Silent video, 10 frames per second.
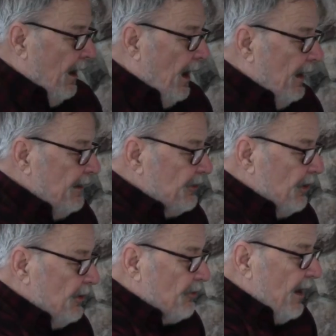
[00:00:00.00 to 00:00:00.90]
And he's
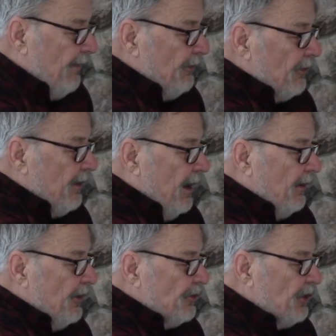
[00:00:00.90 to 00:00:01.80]
going to travel
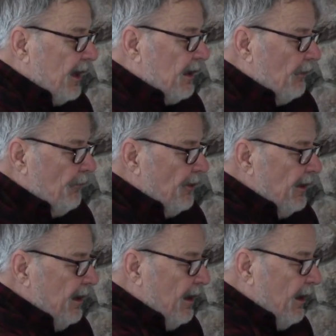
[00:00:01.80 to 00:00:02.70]
around and check on where
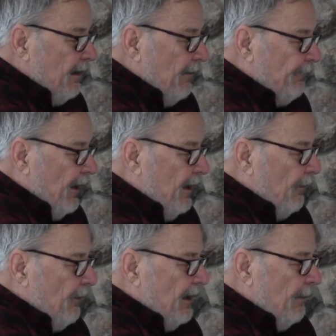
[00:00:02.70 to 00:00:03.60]
they are, and they find
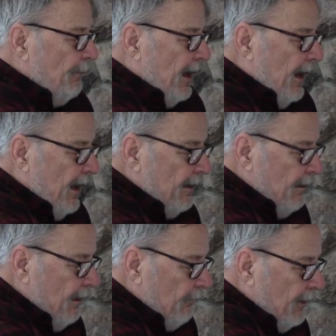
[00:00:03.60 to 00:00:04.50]
out where they bed
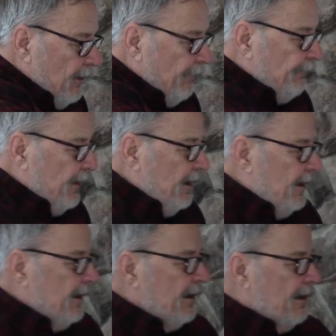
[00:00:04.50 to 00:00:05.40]
and where they're
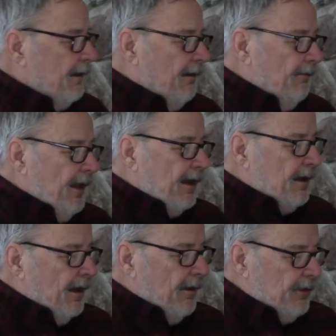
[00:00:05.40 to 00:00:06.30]
feeding and that
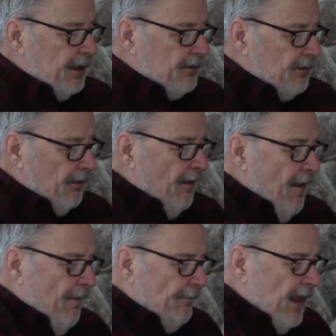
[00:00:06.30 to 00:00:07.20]
kind of thing. So
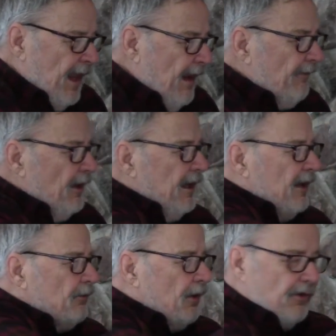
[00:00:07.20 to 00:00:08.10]
they have an
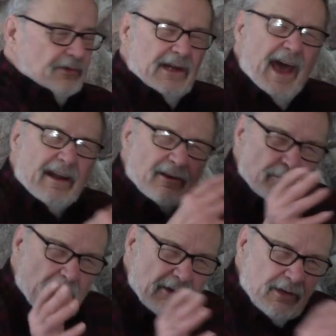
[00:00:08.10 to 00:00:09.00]
interest, not as
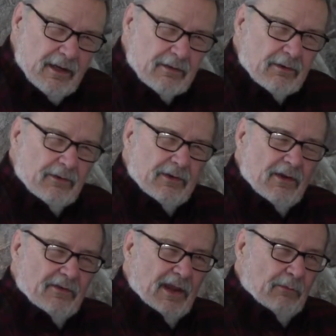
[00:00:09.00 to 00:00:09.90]
much interest
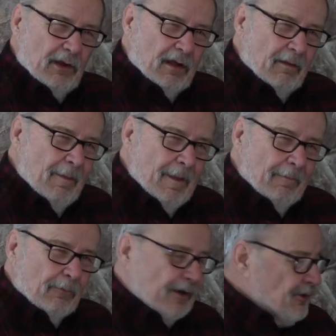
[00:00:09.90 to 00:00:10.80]
as they will
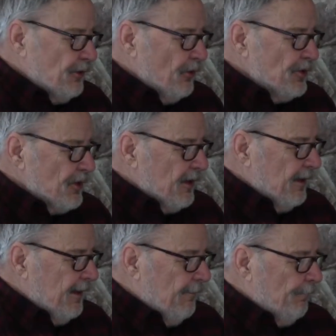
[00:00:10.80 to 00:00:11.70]
once does are
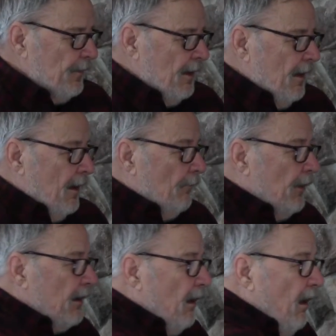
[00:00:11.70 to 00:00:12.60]
in him.
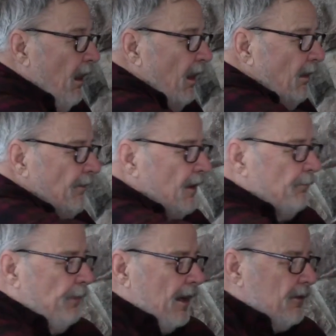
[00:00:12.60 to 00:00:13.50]
But all of
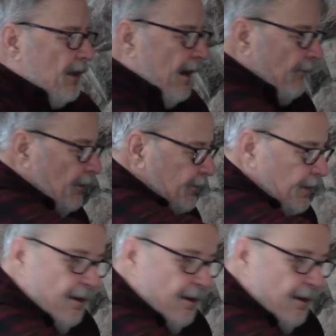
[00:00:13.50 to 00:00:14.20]
the buck travels